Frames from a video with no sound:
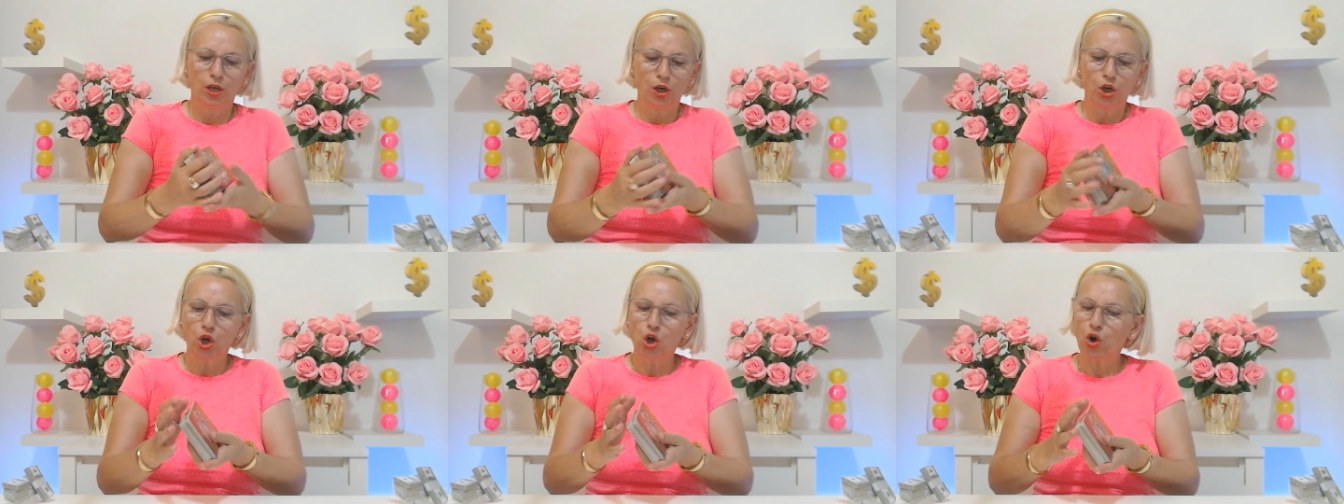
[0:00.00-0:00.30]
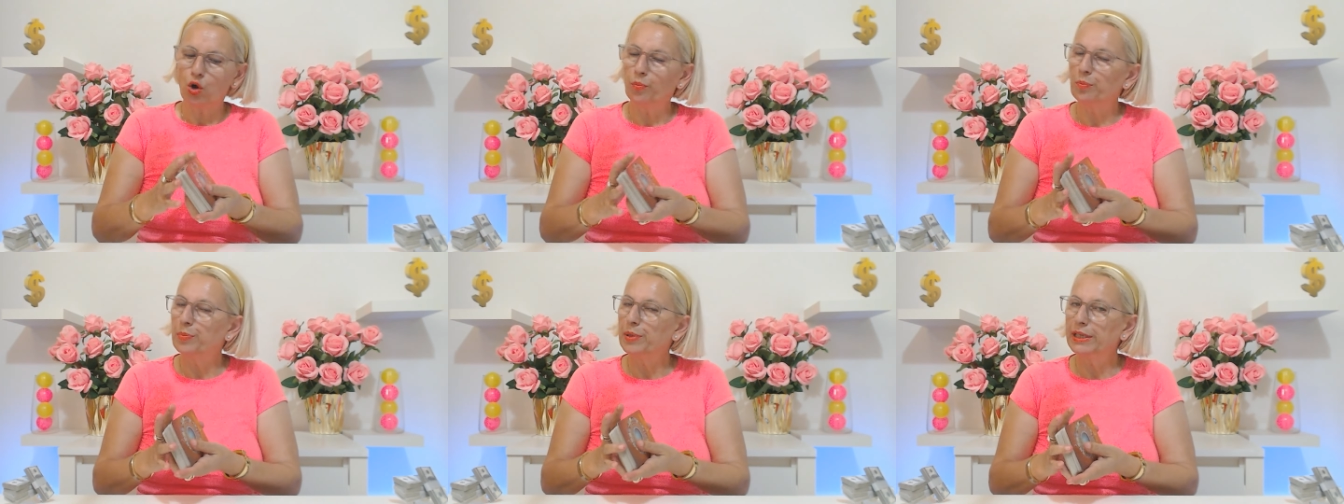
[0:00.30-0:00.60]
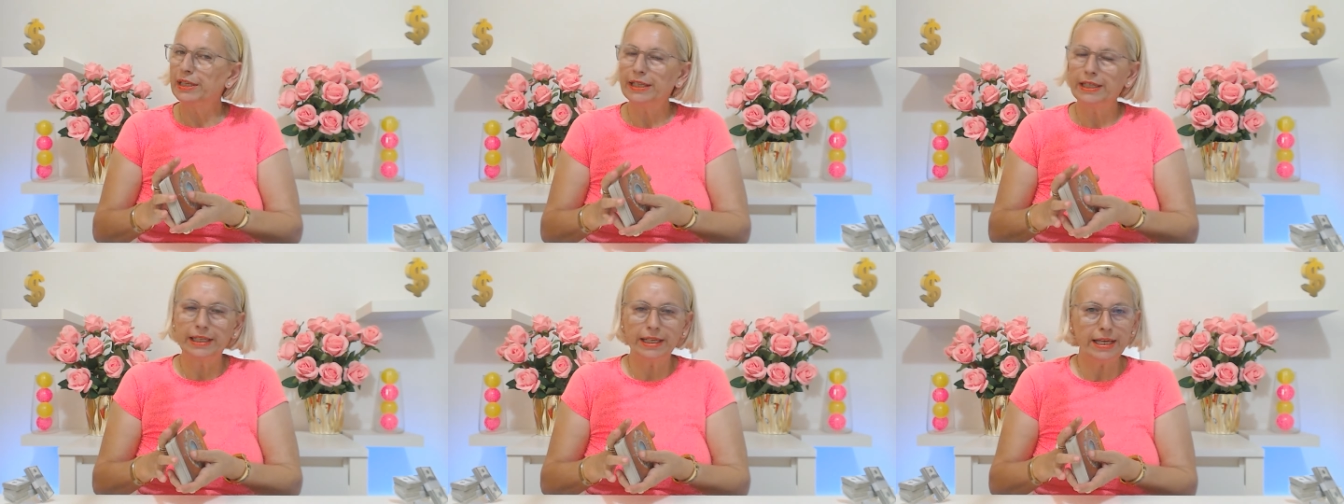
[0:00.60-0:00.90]

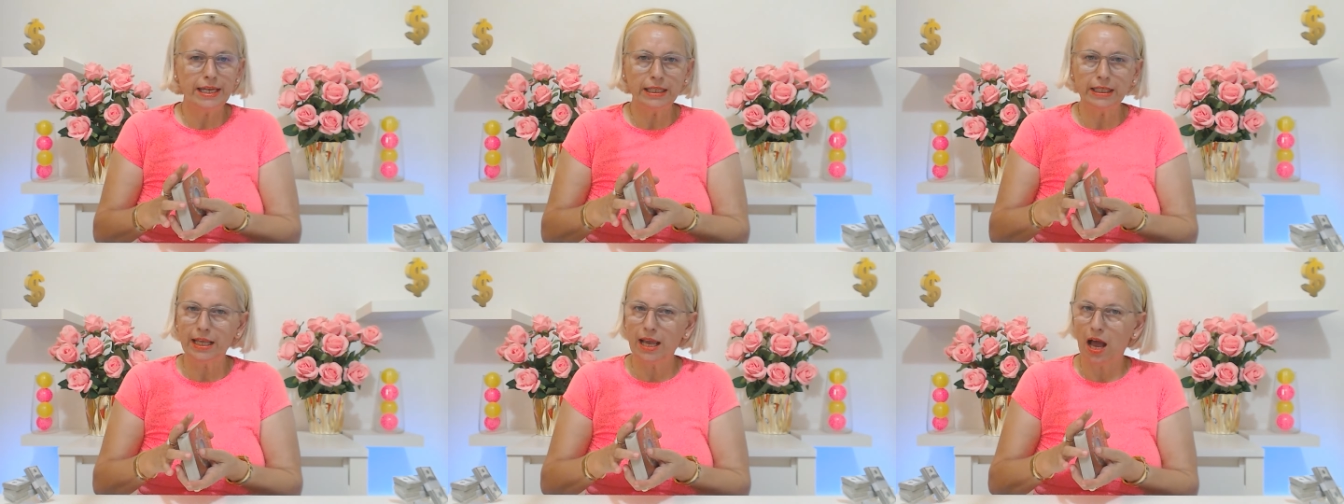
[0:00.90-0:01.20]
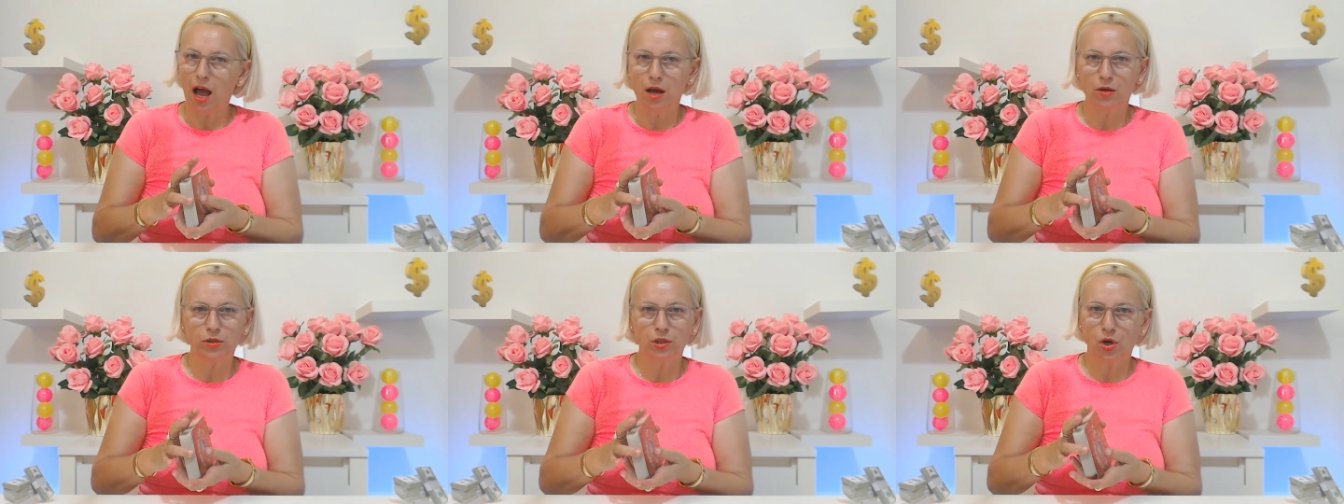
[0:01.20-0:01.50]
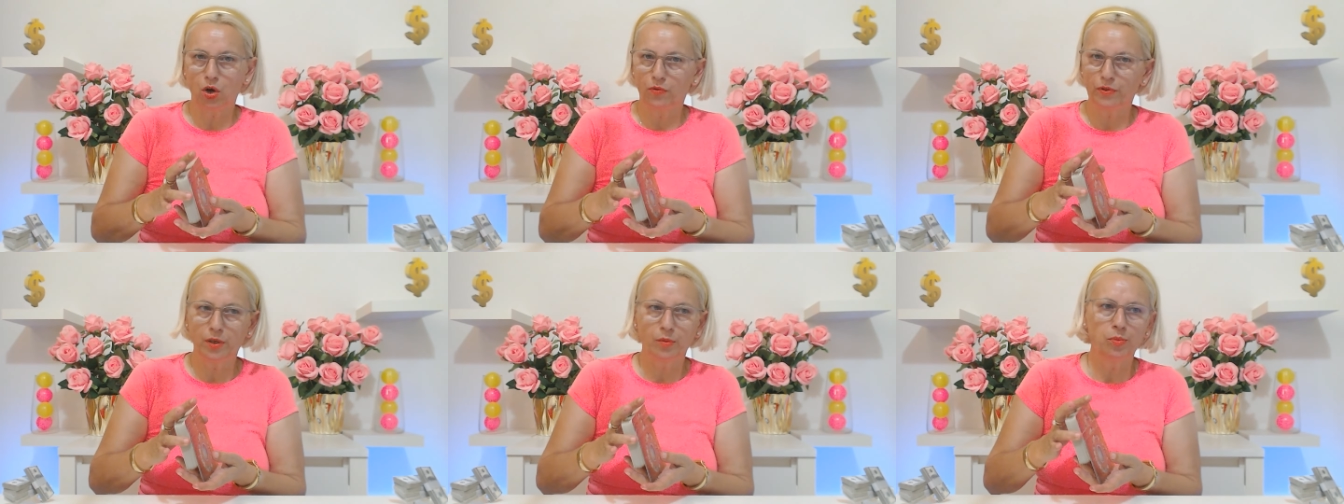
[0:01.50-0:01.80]
Completely out
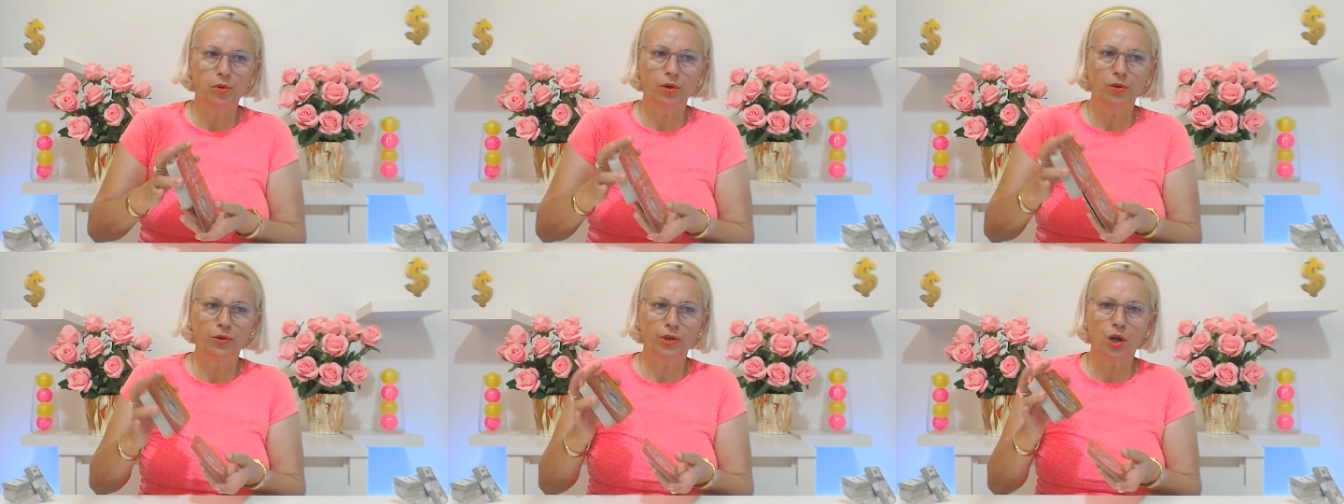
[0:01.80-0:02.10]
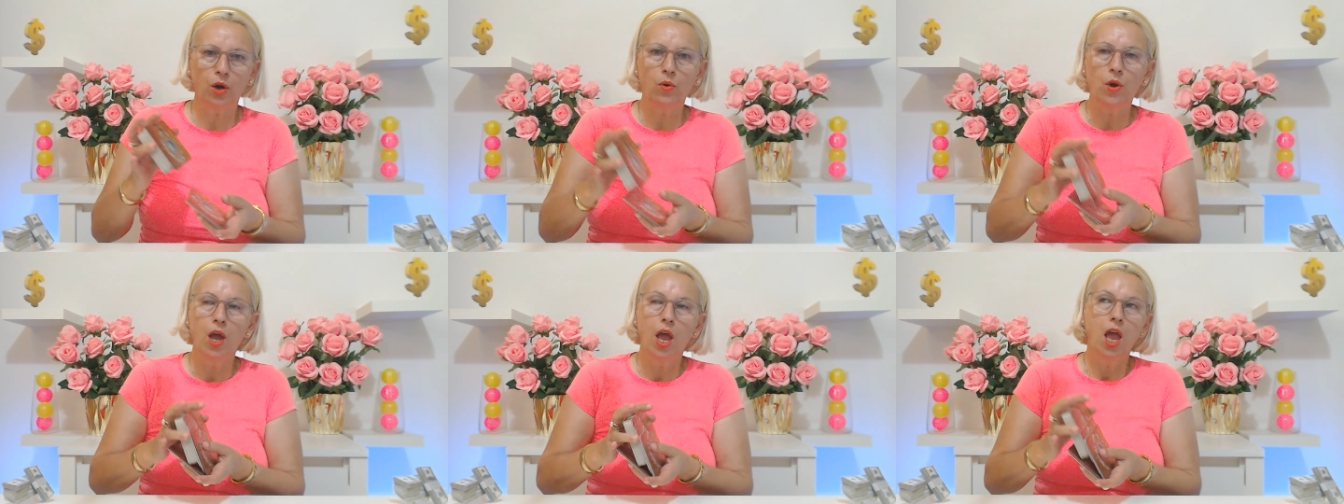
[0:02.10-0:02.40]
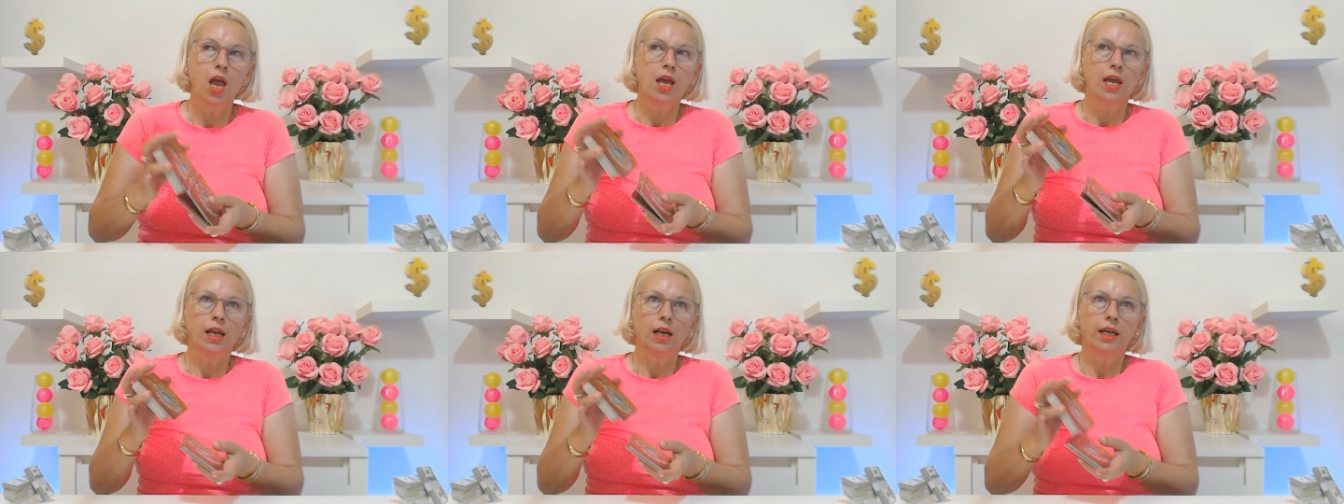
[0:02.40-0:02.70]
of the blue, you know.
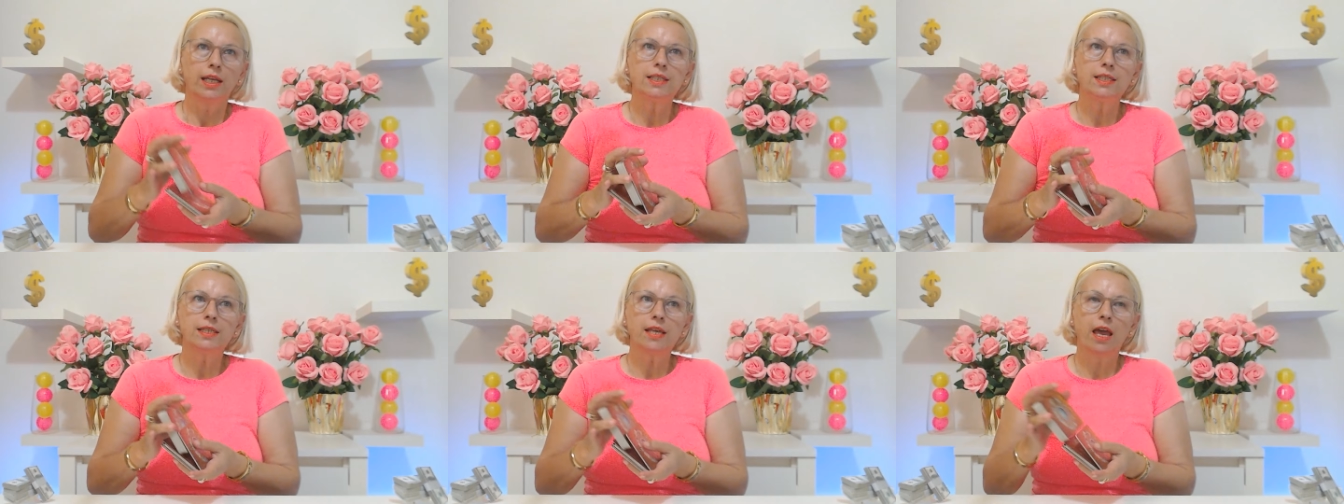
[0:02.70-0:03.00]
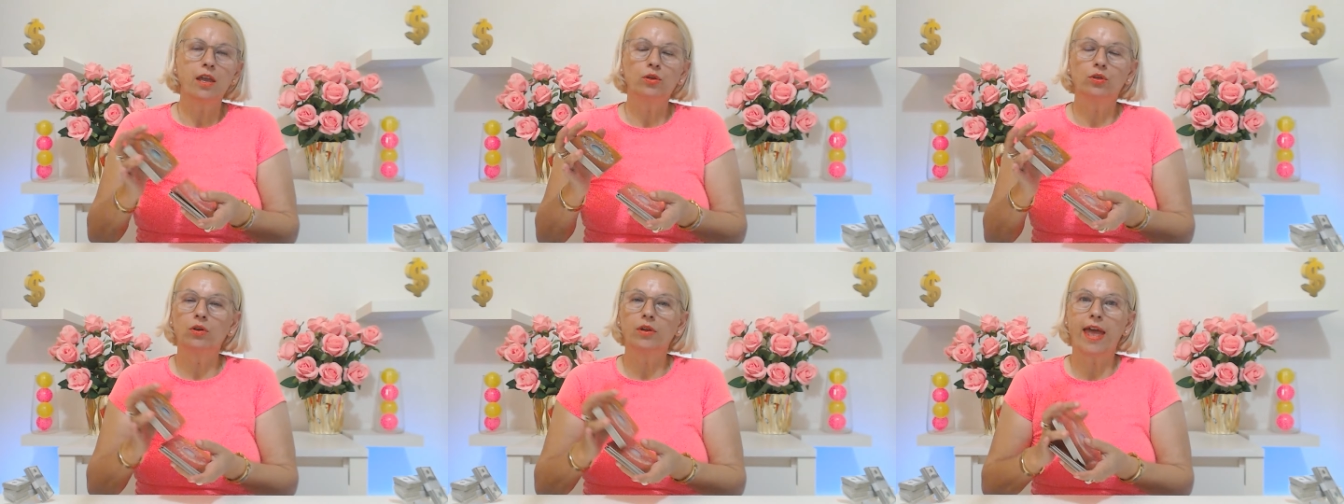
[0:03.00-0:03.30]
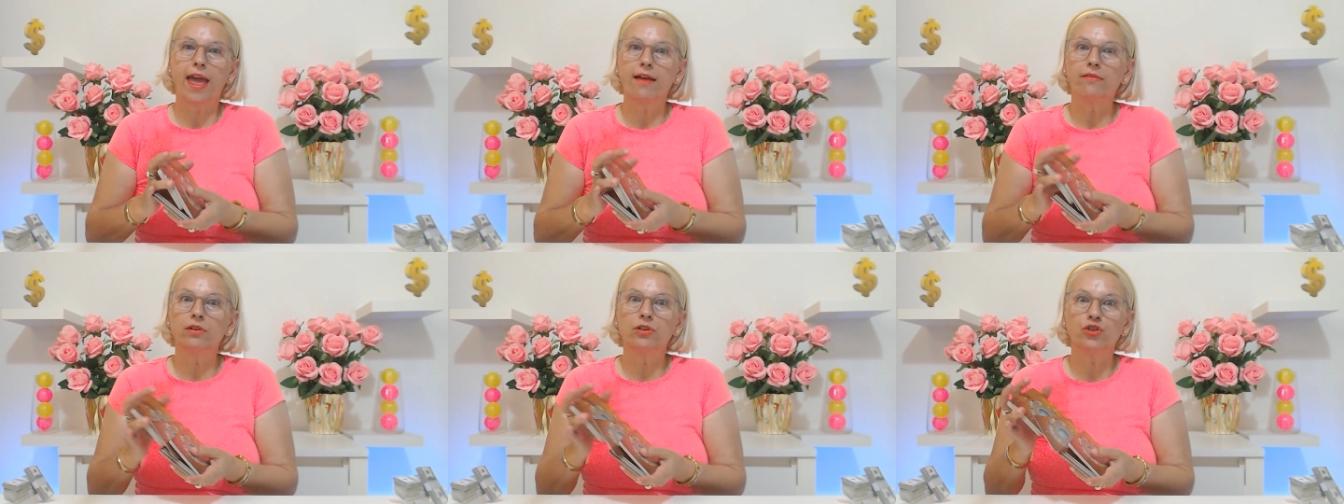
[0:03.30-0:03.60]
Let's say you don't
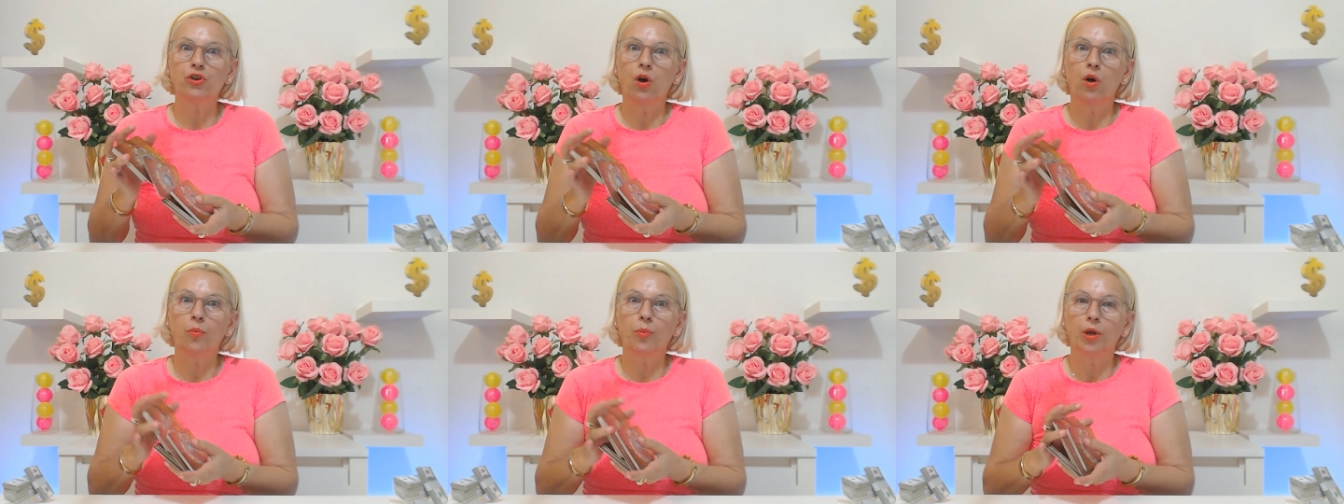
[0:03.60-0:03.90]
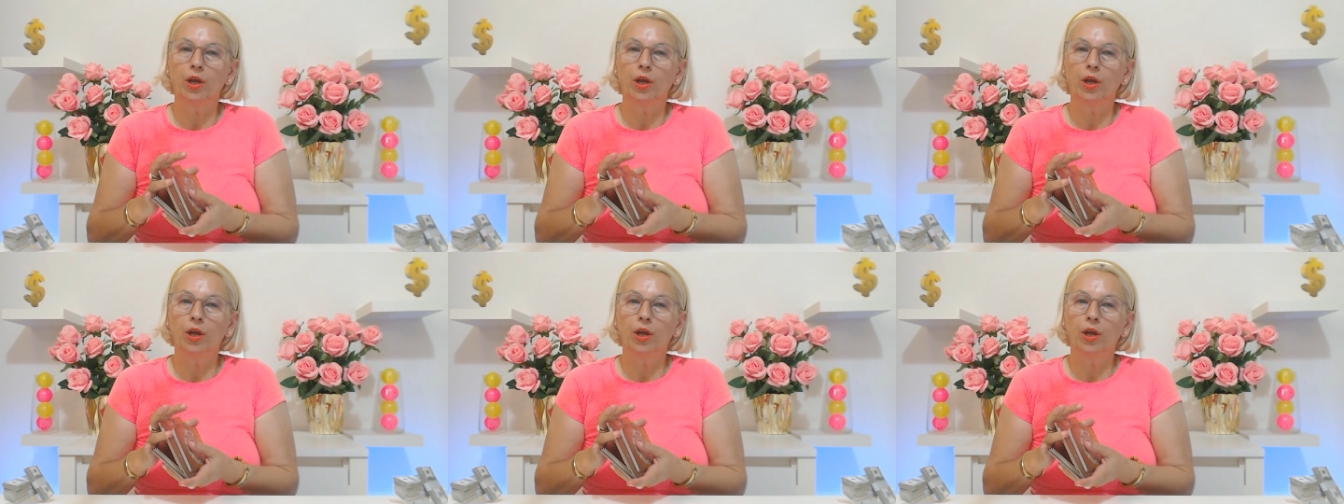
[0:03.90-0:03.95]
have a job.